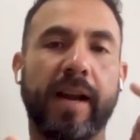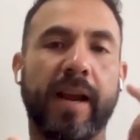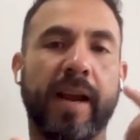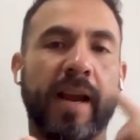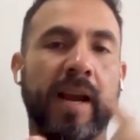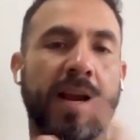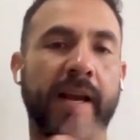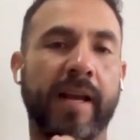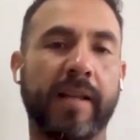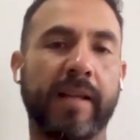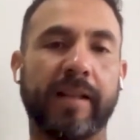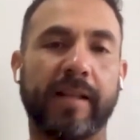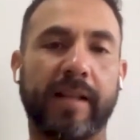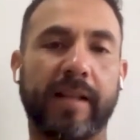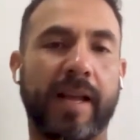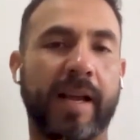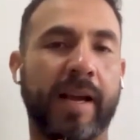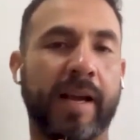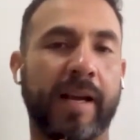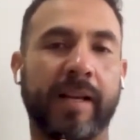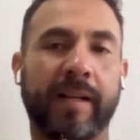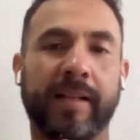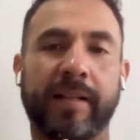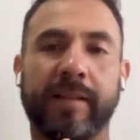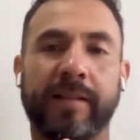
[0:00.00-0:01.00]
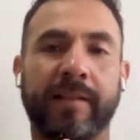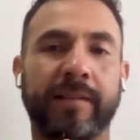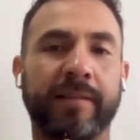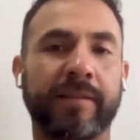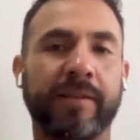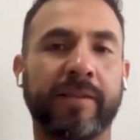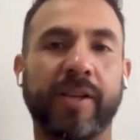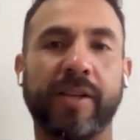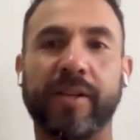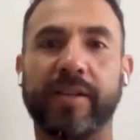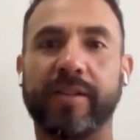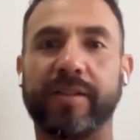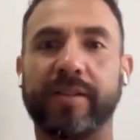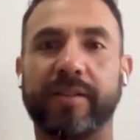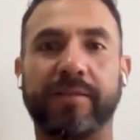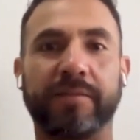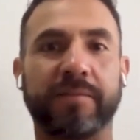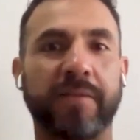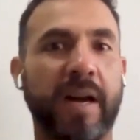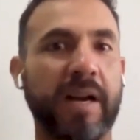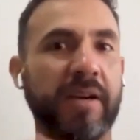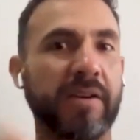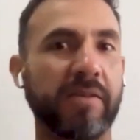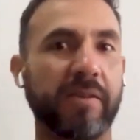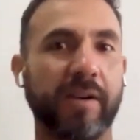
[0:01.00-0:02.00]
and just
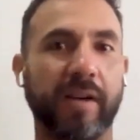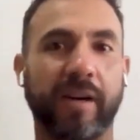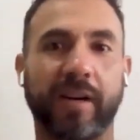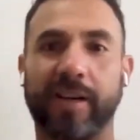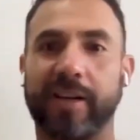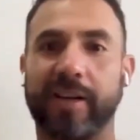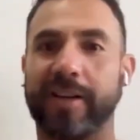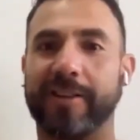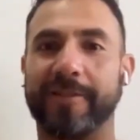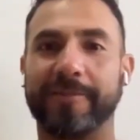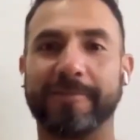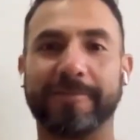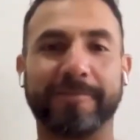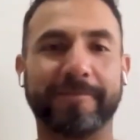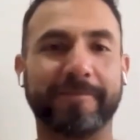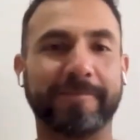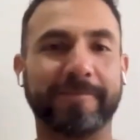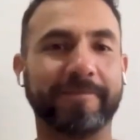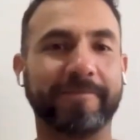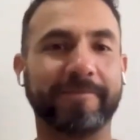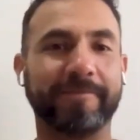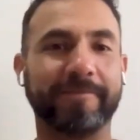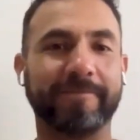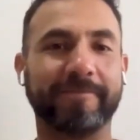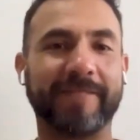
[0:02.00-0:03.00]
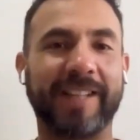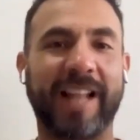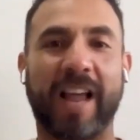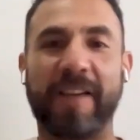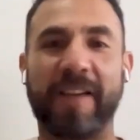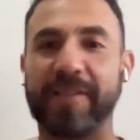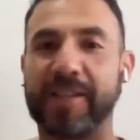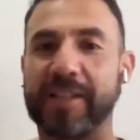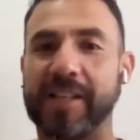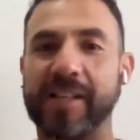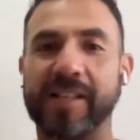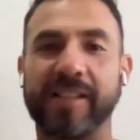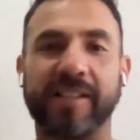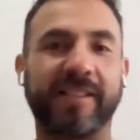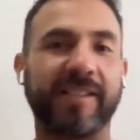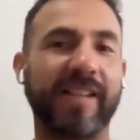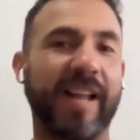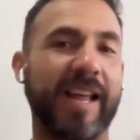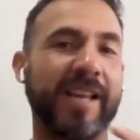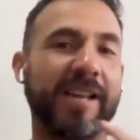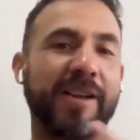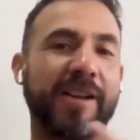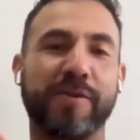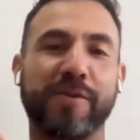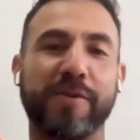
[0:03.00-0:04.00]
regular life skills
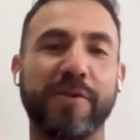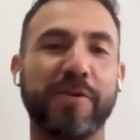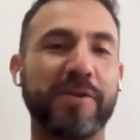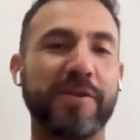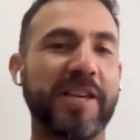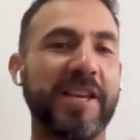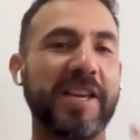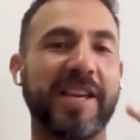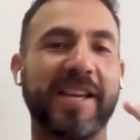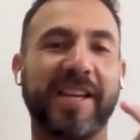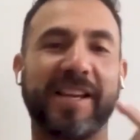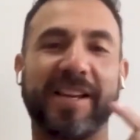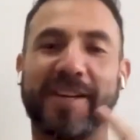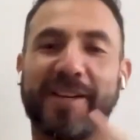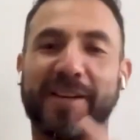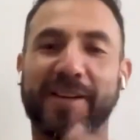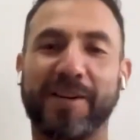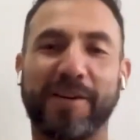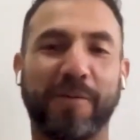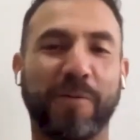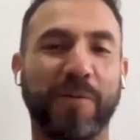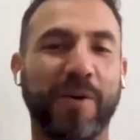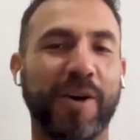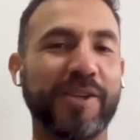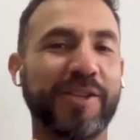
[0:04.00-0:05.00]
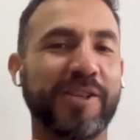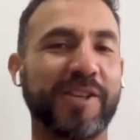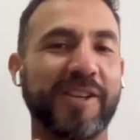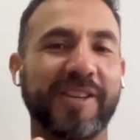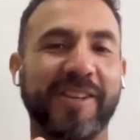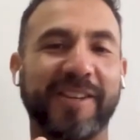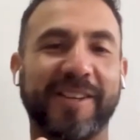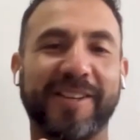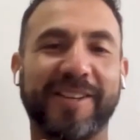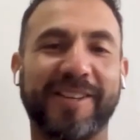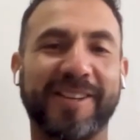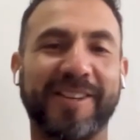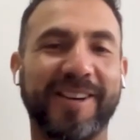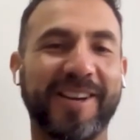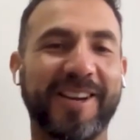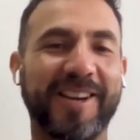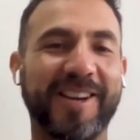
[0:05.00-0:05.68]
like cooking, washing